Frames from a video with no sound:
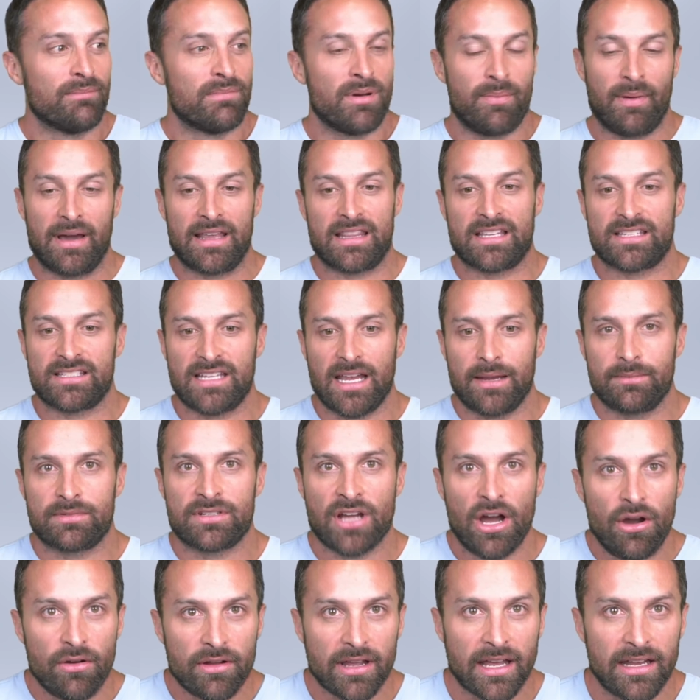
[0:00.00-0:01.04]
But by the same
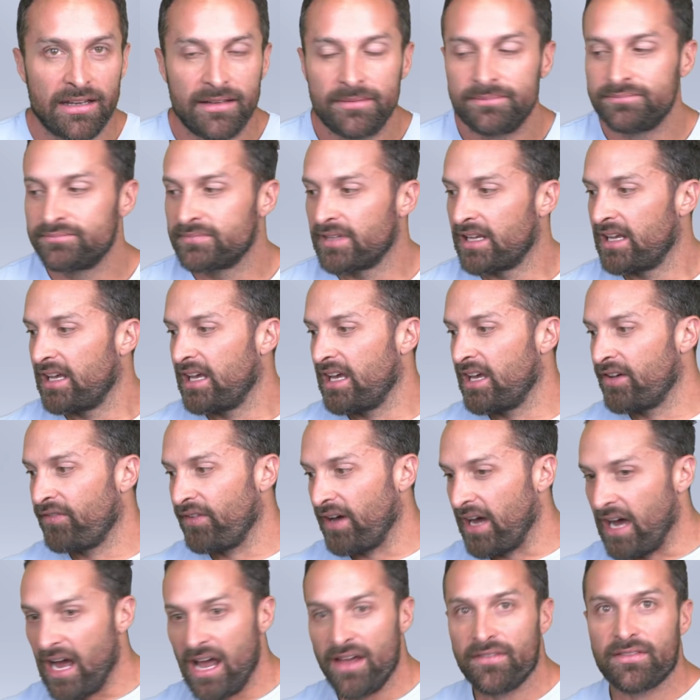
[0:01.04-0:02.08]
token, if
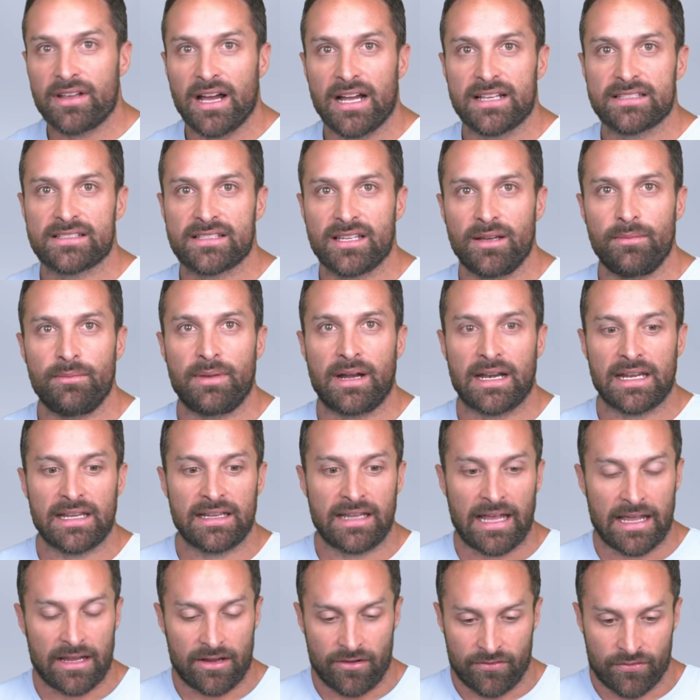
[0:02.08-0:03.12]
I've got somebody
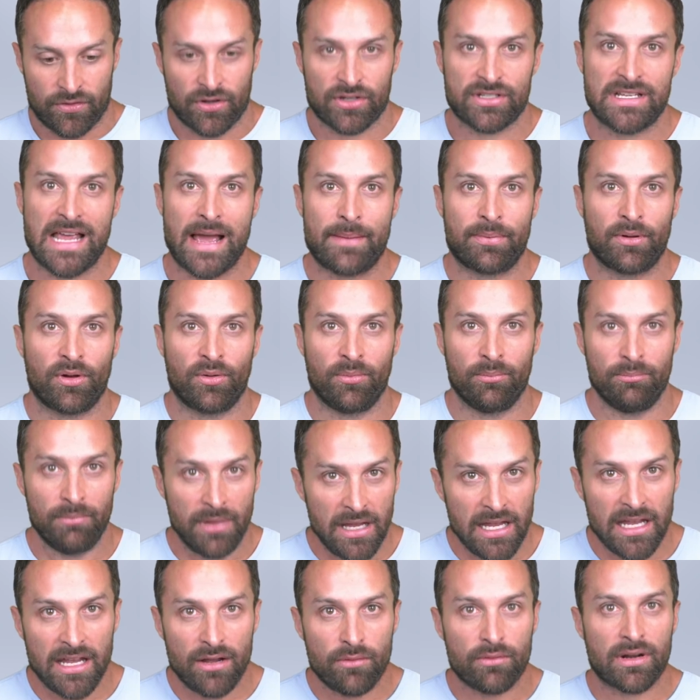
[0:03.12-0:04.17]
like, for example,
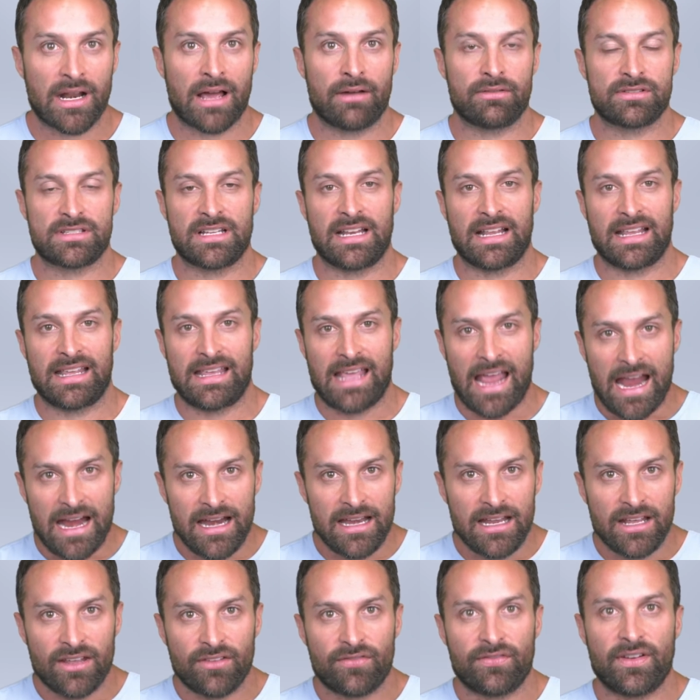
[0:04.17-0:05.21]
me when I was in a
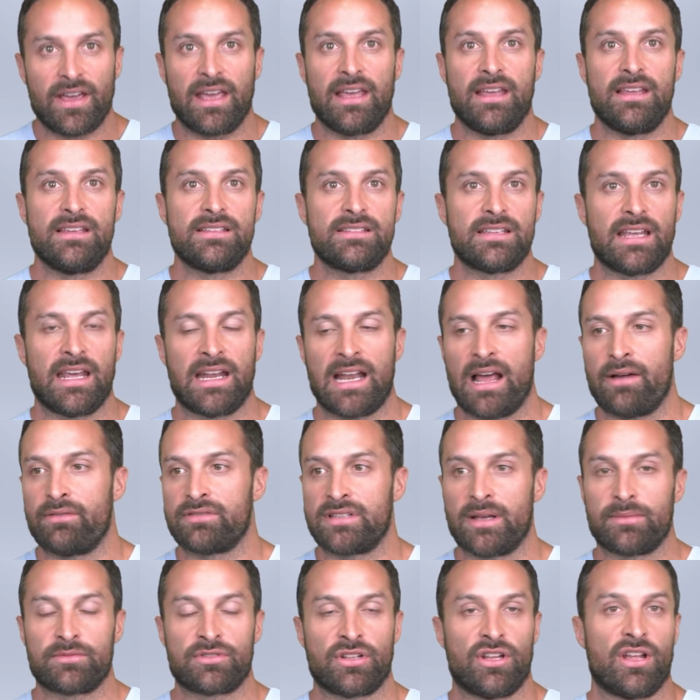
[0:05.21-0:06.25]
gaining phase and I was
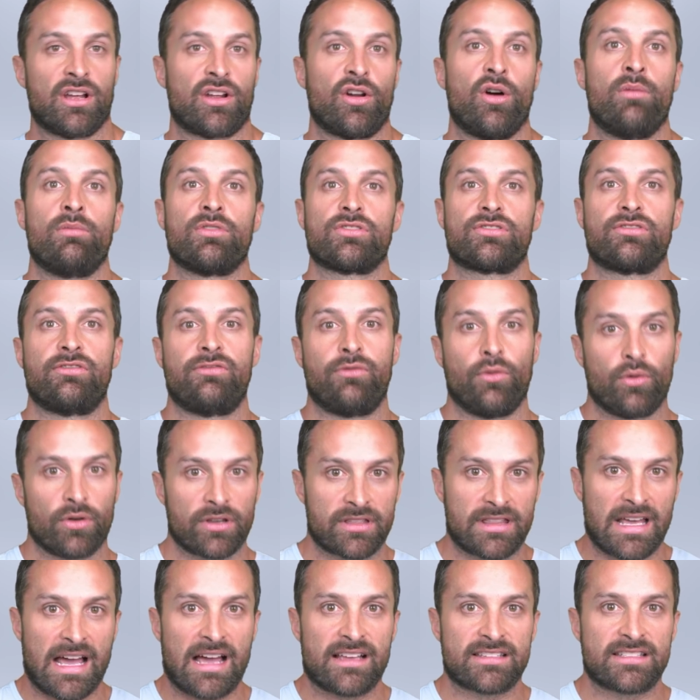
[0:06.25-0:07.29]
up to like almost
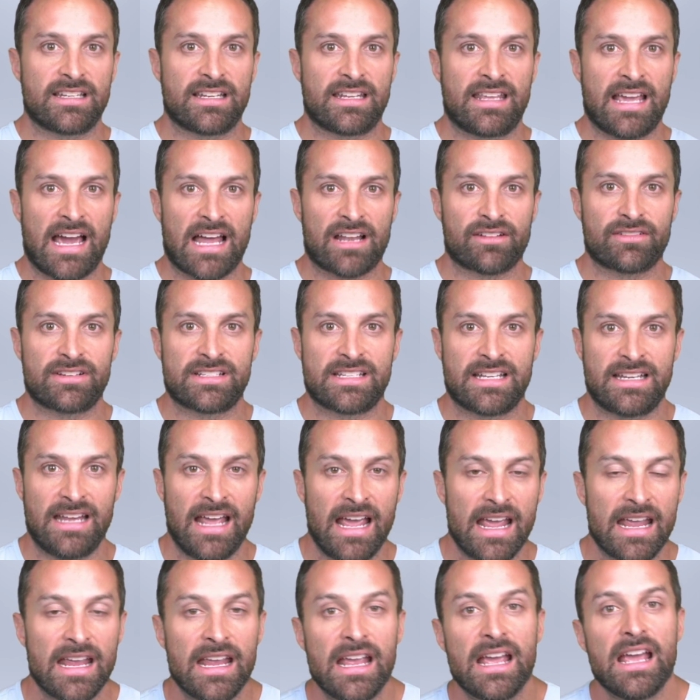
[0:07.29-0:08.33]
4,000 calories a
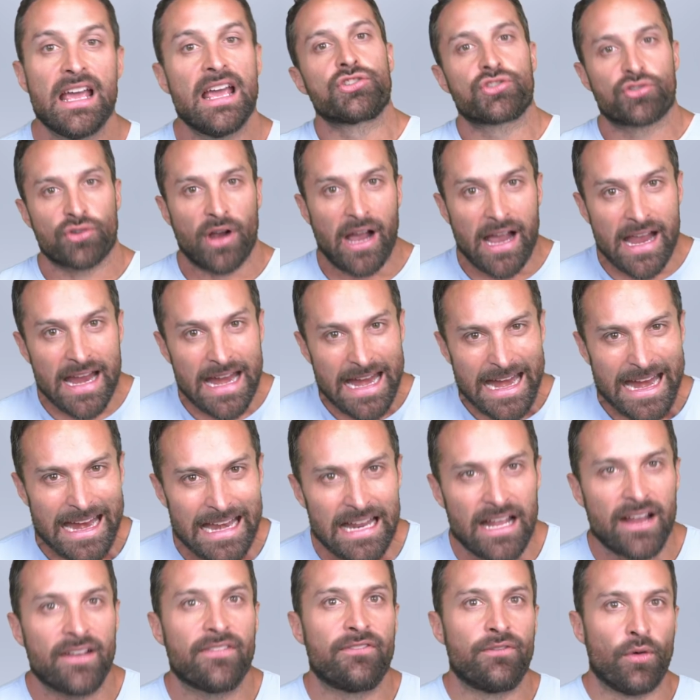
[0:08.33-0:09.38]
day, try
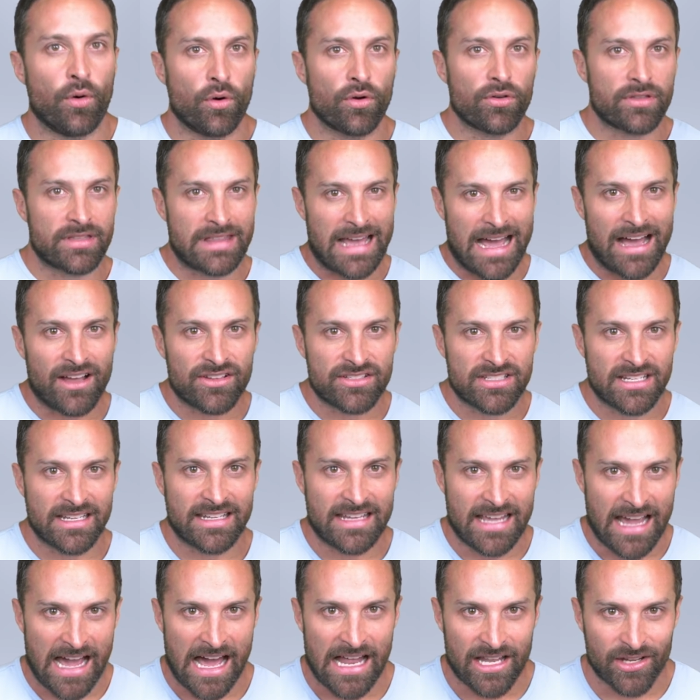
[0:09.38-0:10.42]
eating 4,000
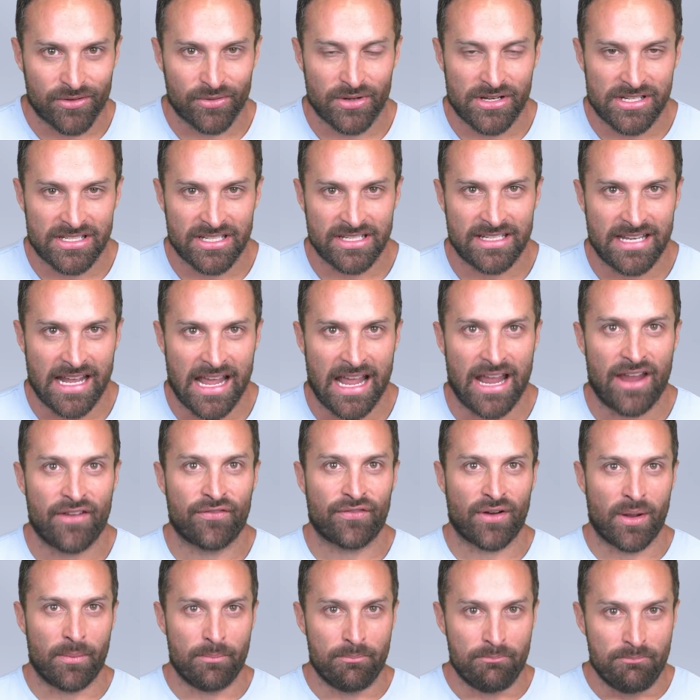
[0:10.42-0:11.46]
calories a day
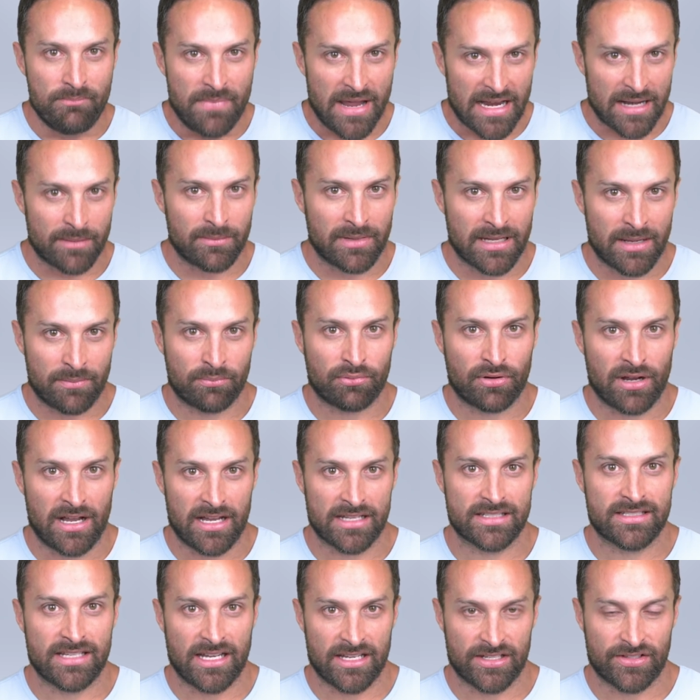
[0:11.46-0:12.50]
from minimally
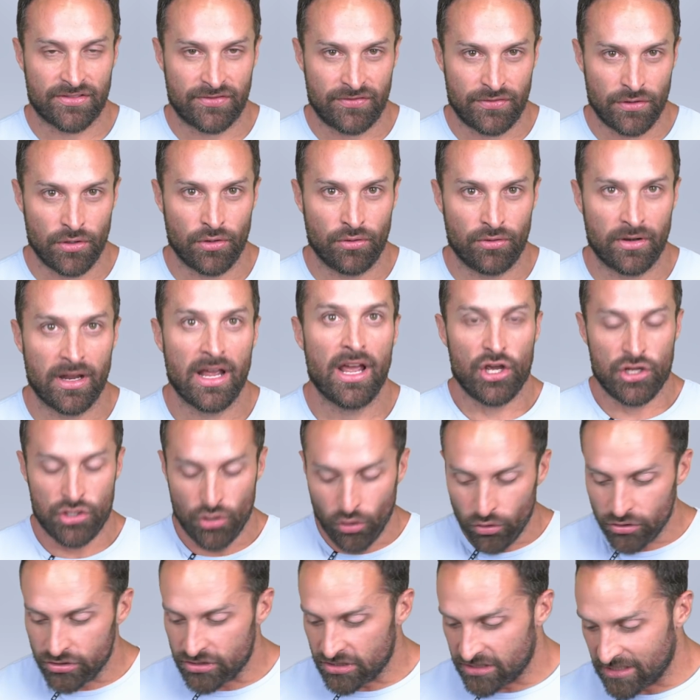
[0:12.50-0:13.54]
processed food.
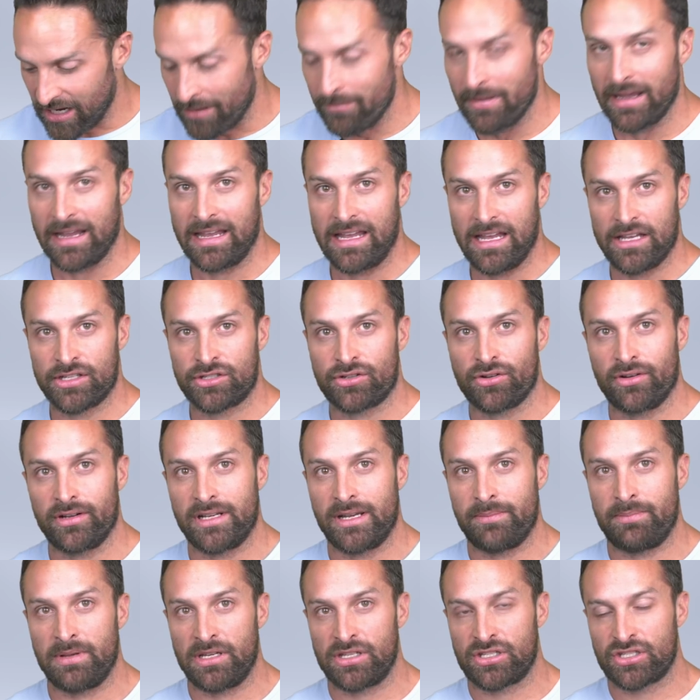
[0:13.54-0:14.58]
Your stomach is going
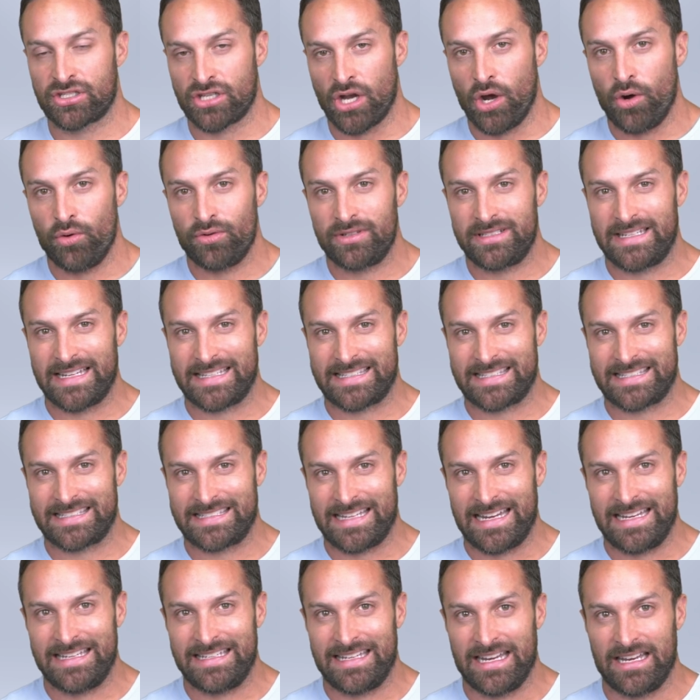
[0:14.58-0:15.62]
to be so
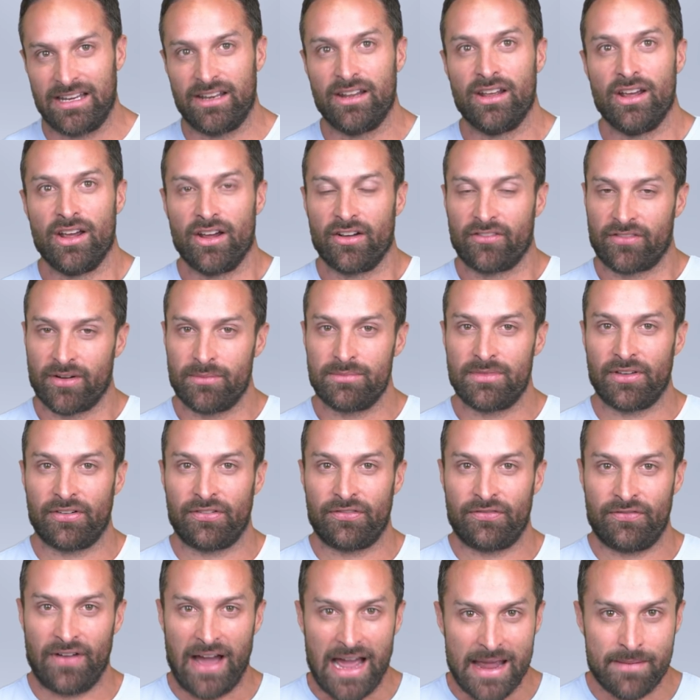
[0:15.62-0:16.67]
distended from the
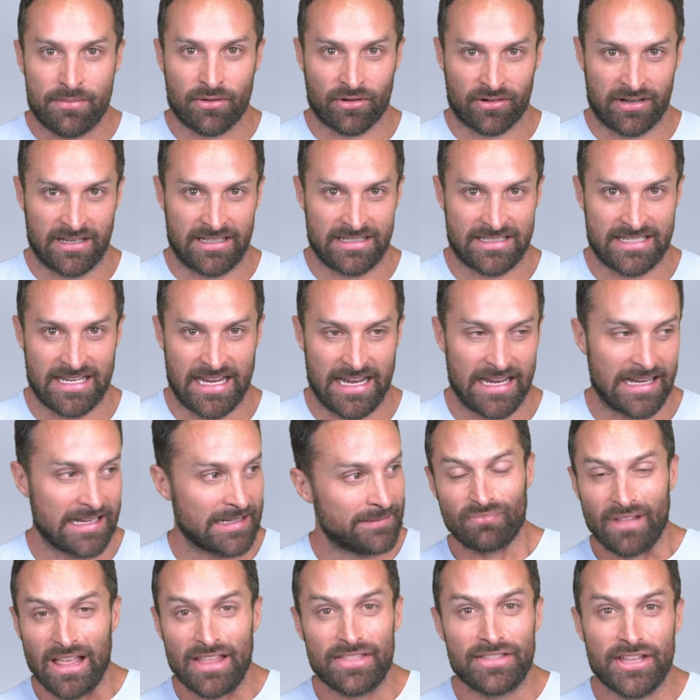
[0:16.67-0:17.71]
fiber intake
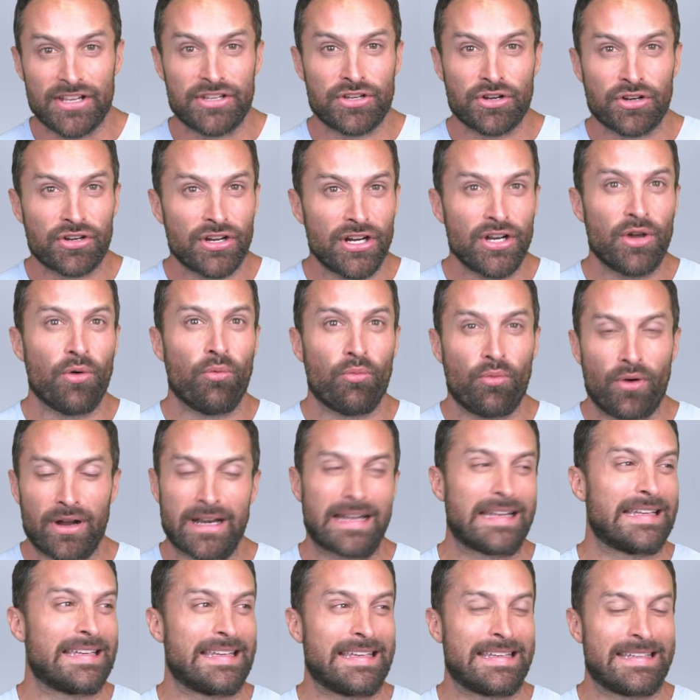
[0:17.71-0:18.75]
that you're going to want
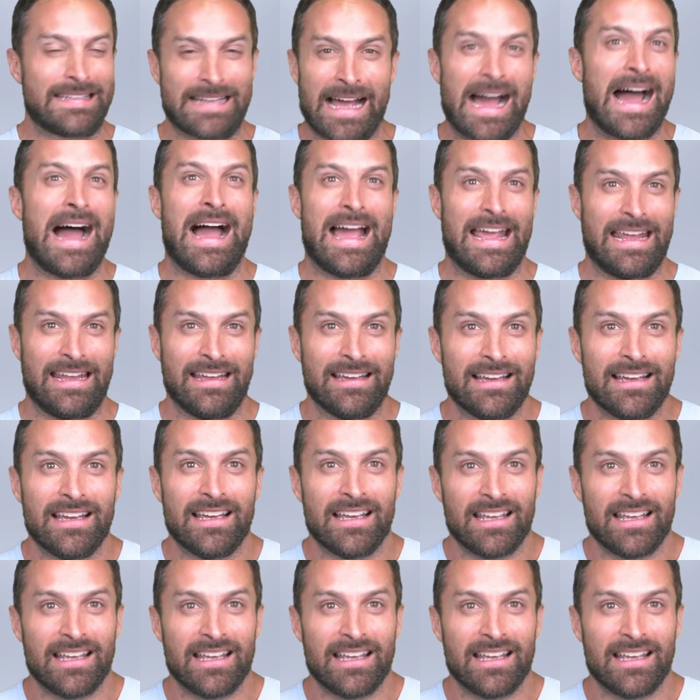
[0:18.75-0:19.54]
to die.